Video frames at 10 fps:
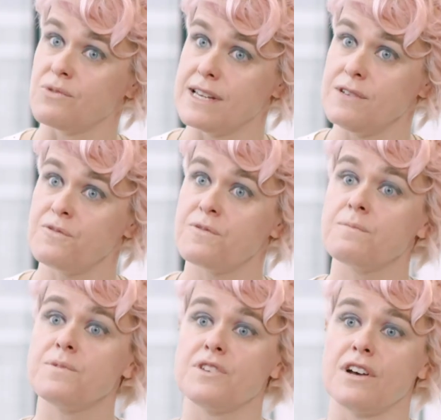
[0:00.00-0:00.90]
relief.
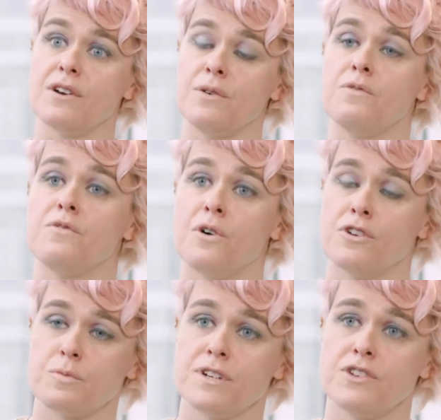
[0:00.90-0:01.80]
So for
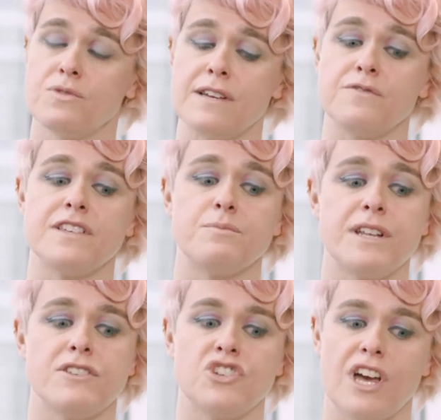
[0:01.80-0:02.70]
entrepreneurs relief, there's
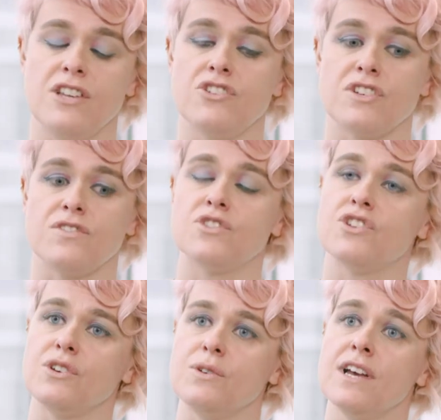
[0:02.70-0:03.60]
been changes
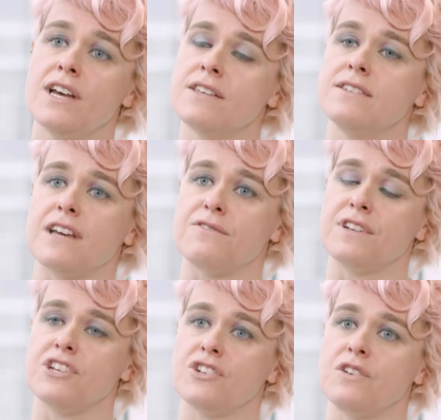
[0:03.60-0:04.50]
to the
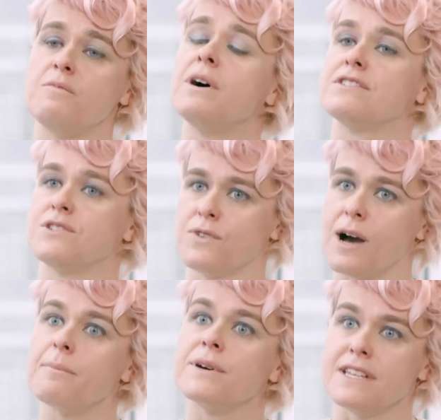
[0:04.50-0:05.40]
definition of personal
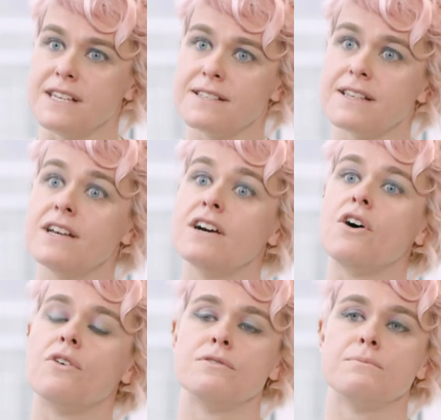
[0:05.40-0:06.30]
companies
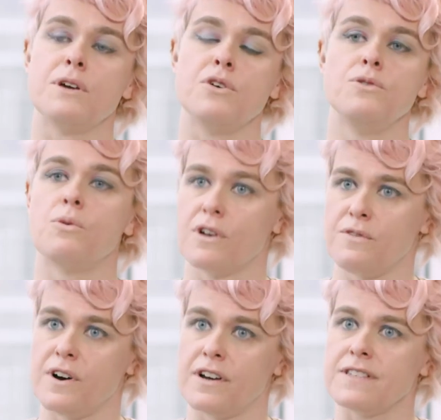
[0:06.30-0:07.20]
on who
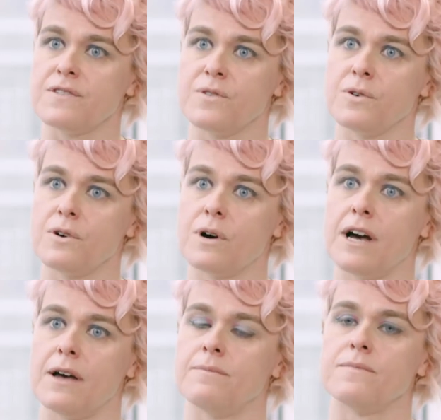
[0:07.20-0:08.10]
qualifies for
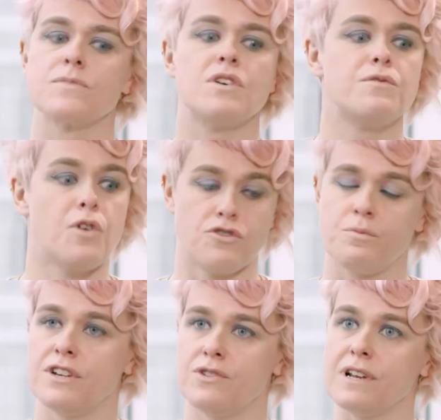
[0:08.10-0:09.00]

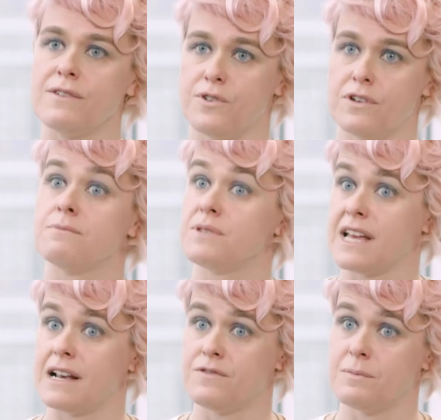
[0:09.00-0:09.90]
entrepreneurs relief on a
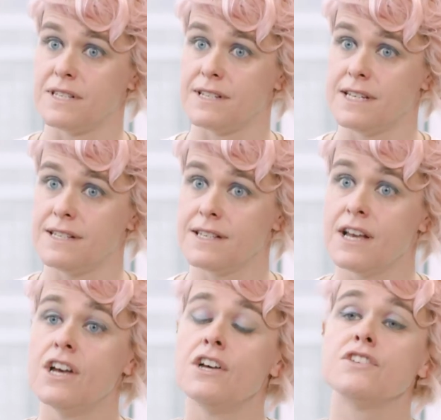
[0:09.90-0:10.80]
sale of the business.
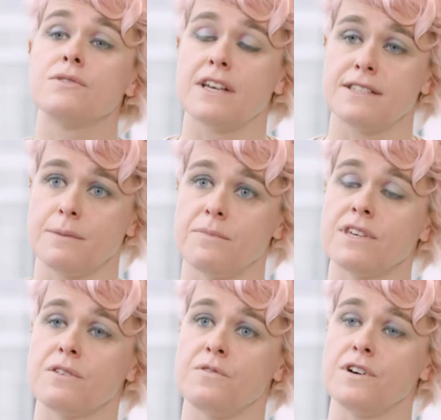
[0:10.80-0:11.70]
So that's
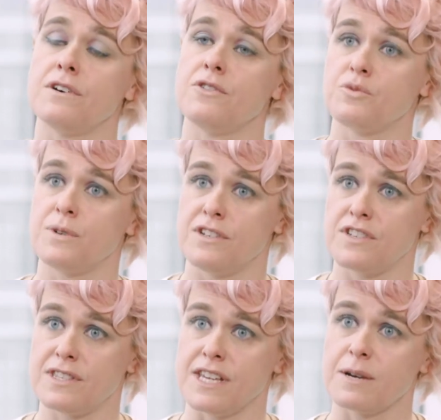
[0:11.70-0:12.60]
something for entrepreneurs
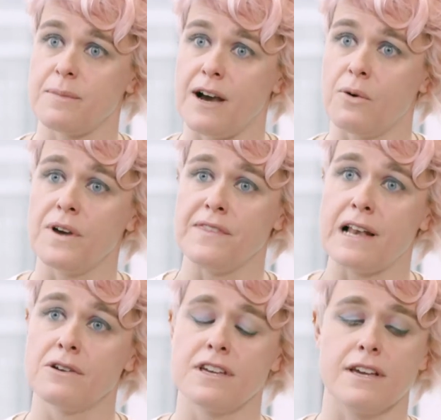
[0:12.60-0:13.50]
to think about when
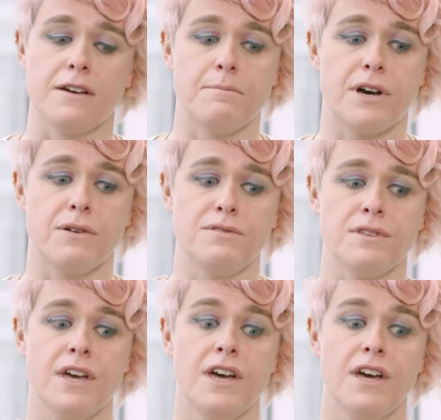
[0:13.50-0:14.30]
they're looking at both